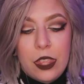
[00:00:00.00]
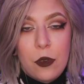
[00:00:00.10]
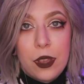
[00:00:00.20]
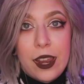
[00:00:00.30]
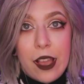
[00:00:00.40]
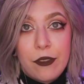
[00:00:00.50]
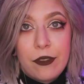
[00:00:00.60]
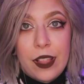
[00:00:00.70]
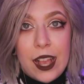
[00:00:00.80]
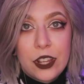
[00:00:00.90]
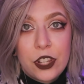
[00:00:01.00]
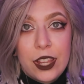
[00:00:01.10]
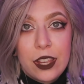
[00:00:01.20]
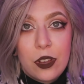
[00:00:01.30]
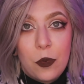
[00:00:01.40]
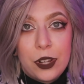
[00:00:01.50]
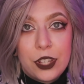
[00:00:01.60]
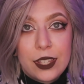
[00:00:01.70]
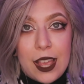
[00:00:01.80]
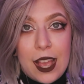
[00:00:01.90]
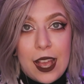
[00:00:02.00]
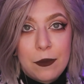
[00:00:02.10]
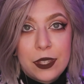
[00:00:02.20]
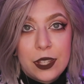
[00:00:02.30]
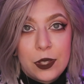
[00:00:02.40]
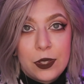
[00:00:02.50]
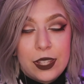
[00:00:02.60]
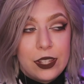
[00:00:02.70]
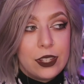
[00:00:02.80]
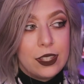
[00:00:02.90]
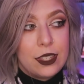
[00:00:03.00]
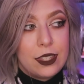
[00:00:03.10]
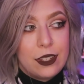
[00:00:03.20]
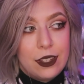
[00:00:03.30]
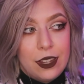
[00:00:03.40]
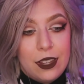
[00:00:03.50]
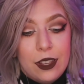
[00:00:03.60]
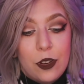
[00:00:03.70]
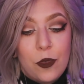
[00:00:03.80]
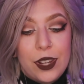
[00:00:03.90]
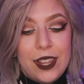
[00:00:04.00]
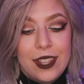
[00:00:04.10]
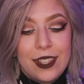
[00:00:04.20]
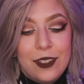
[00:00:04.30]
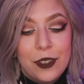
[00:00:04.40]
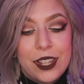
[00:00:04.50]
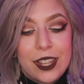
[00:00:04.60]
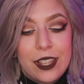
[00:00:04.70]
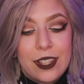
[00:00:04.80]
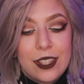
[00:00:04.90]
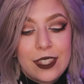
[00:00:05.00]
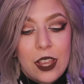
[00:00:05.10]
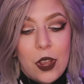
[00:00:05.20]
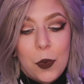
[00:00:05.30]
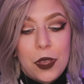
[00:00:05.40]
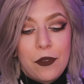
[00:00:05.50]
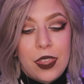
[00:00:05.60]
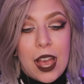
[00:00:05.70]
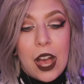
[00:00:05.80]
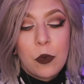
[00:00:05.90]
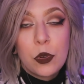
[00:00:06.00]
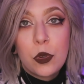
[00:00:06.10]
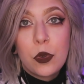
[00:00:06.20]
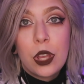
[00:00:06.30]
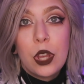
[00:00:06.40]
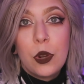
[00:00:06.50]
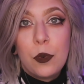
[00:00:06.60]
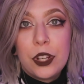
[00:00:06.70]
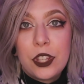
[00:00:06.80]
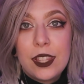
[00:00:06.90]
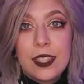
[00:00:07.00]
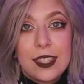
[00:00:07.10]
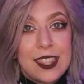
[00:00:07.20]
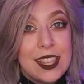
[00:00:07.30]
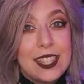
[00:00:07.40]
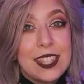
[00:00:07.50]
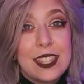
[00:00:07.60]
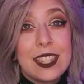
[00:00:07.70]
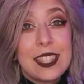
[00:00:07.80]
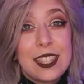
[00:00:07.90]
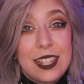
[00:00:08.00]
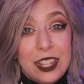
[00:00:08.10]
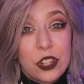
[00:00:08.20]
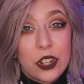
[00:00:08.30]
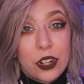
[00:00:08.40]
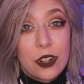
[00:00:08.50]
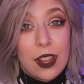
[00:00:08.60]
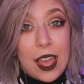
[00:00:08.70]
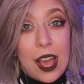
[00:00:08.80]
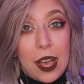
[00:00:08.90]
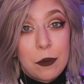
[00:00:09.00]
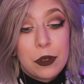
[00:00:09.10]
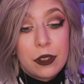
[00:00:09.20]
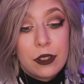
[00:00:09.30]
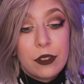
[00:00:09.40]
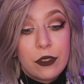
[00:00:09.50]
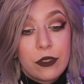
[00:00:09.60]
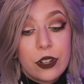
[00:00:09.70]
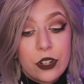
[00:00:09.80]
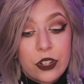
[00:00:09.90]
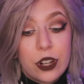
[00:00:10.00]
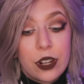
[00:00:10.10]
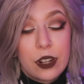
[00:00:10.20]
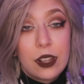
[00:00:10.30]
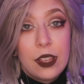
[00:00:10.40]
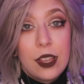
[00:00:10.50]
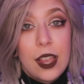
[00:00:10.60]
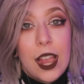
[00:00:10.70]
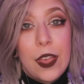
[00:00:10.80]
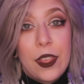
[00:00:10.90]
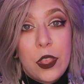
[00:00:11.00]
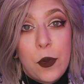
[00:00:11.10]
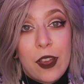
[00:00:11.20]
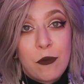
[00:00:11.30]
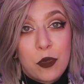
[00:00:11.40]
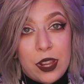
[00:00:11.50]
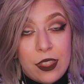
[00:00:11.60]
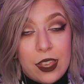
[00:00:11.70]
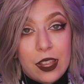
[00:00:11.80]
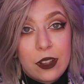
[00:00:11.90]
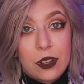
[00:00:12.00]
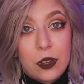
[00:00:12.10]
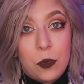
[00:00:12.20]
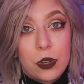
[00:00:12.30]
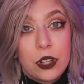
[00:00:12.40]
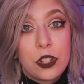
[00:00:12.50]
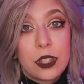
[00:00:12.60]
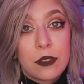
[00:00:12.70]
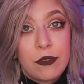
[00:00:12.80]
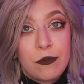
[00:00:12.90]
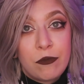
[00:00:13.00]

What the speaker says: you can have flashing, which is absolutely just ridiculous. We have YOWU, which this is the seizure app for sure. And then you have breathing, where it just